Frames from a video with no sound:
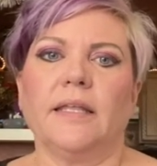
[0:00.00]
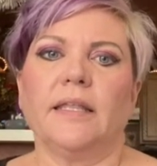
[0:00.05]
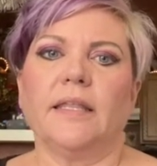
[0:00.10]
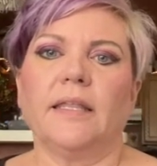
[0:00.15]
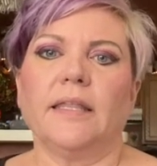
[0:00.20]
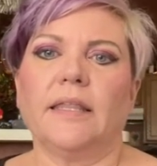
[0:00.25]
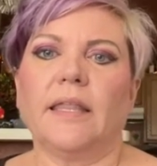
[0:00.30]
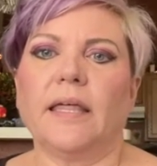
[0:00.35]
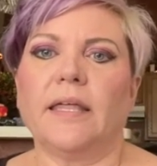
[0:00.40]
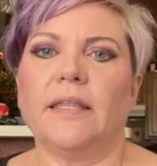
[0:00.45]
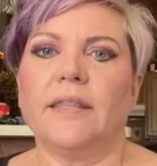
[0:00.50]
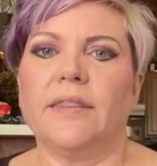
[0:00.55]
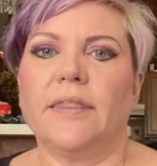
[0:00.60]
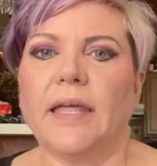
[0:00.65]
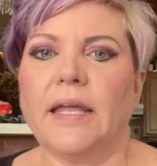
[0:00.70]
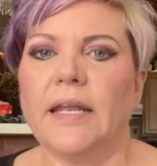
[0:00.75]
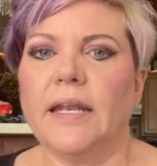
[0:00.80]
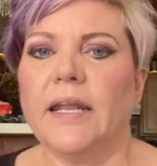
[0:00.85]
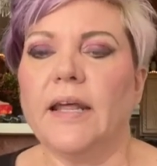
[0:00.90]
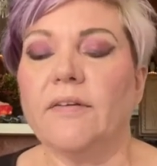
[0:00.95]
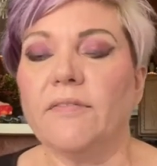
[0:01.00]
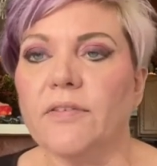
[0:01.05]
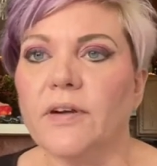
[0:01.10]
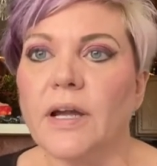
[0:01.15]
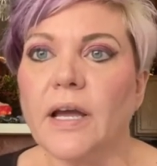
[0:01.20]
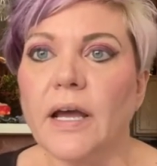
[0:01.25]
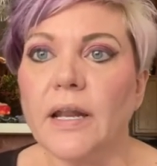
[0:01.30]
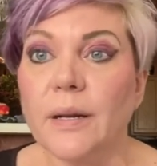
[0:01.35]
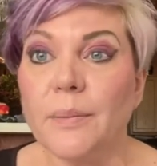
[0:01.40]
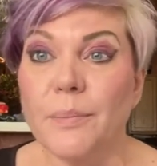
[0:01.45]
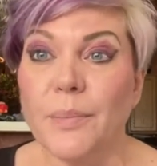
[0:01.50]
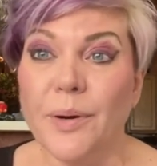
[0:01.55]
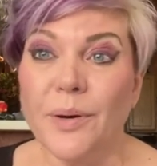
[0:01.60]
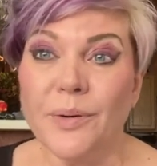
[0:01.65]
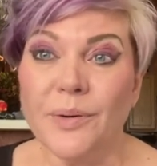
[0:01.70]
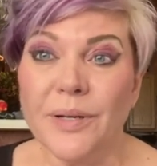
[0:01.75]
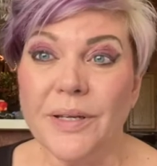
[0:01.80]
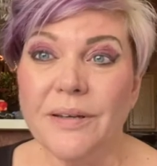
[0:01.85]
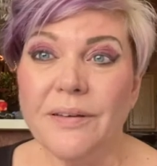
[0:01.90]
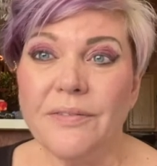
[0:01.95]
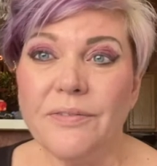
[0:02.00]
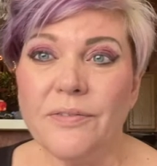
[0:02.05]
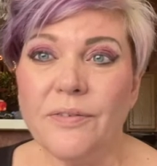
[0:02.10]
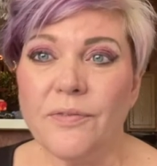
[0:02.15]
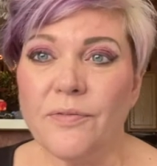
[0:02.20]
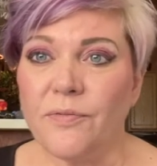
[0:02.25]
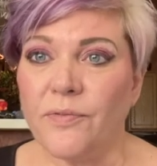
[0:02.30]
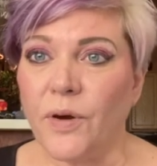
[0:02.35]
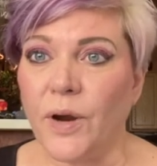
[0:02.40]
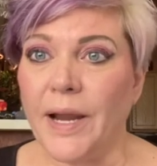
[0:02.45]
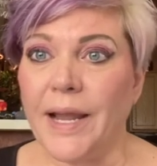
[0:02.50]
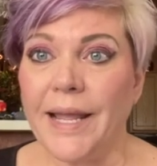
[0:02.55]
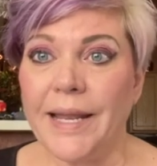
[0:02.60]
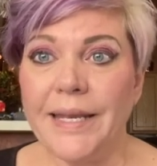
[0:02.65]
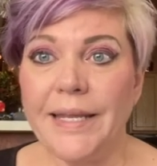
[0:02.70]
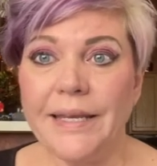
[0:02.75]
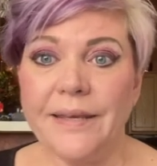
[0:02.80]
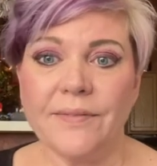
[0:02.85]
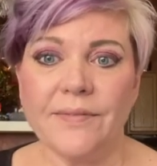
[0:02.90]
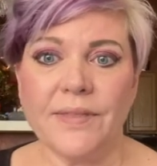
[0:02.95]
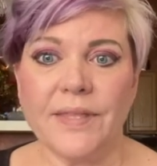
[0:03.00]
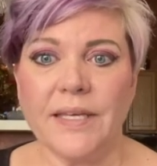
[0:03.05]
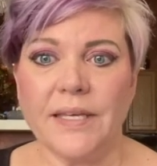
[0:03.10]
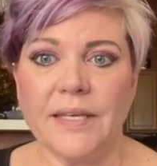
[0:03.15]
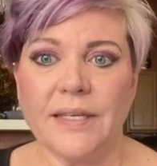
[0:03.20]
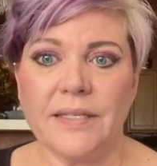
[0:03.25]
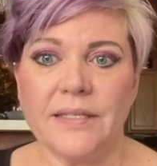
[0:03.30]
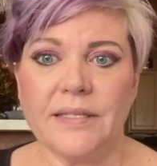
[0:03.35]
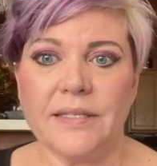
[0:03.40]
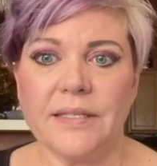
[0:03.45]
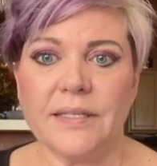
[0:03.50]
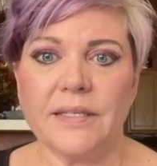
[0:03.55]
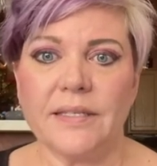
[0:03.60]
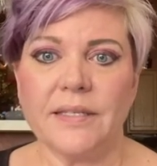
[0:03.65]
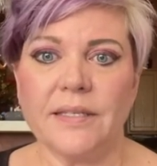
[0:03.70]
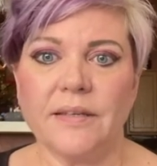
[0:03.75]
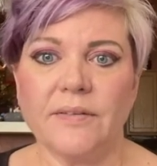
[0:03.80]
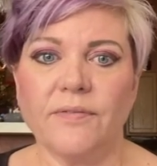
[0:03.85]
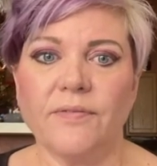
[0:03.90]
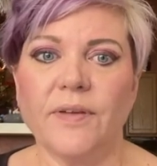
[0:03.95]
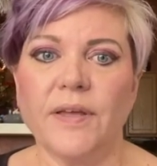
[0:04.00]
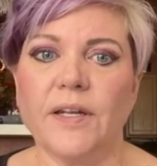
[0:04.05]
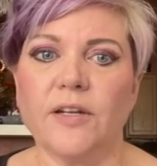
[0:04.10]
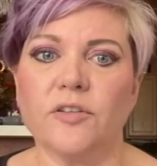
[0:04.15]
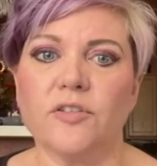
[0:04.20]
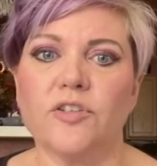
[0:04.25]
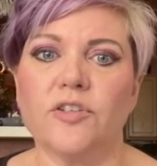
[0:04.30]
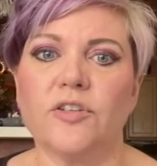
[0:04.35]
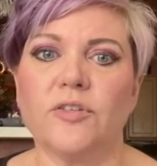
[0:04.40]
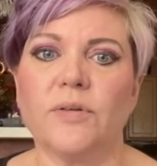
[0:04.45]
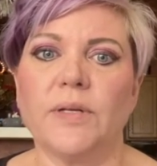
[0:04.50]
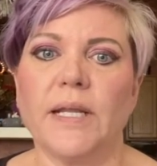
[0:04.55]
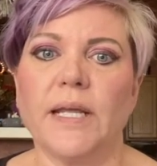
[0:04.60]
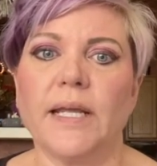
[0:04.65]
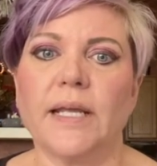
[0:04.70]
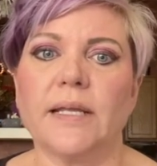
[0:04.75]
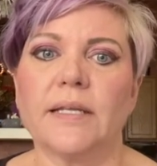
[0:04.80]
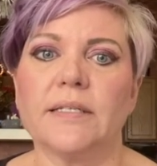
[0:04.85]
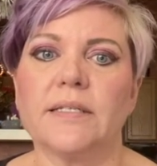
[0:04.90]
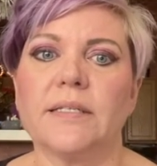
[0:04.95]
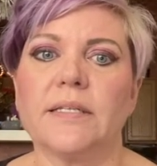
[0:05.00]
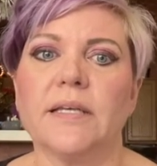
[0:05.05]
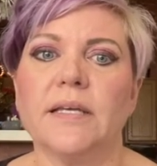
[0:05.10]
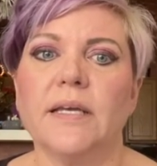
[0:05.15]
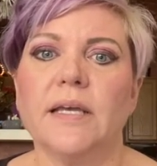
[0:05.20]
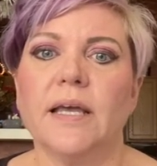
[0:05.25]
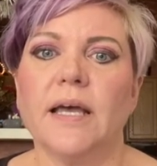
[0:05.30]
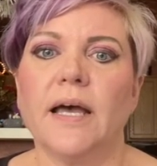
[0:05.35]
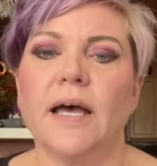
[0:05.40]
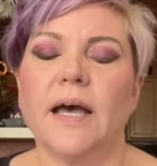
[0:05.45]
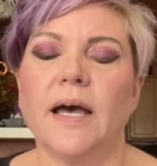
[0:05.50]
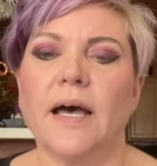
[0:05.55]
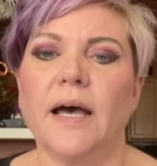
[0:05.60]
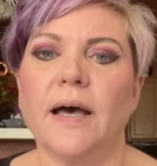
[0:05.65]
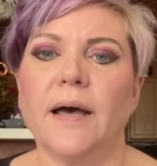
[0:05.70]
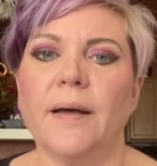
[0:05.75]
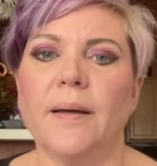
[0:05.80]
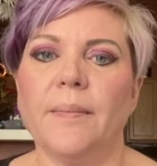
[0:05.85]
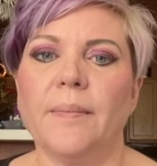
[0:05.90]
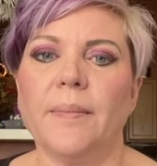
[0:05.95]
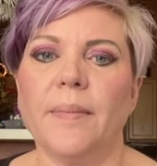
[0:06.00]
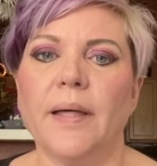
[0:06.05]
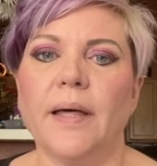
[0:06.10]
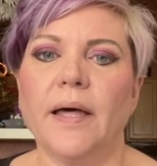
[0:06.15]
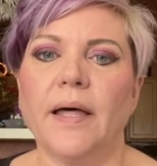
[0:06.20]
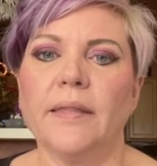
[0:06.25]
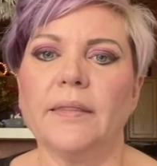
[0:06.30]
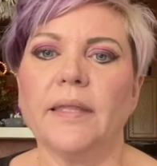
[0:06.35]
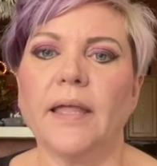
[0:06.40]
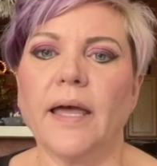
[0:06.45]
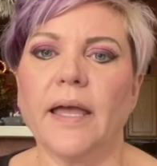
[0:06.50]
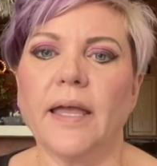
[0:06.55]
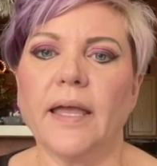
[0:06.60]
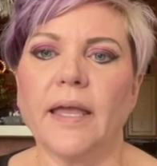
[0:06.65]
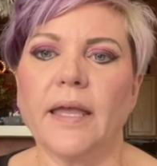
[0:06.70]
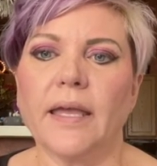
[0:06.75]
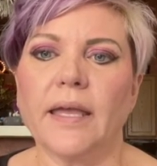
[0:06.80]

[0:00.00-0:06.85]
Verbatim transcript: that they never got a motive for any of these fatal shootings. Um, unlike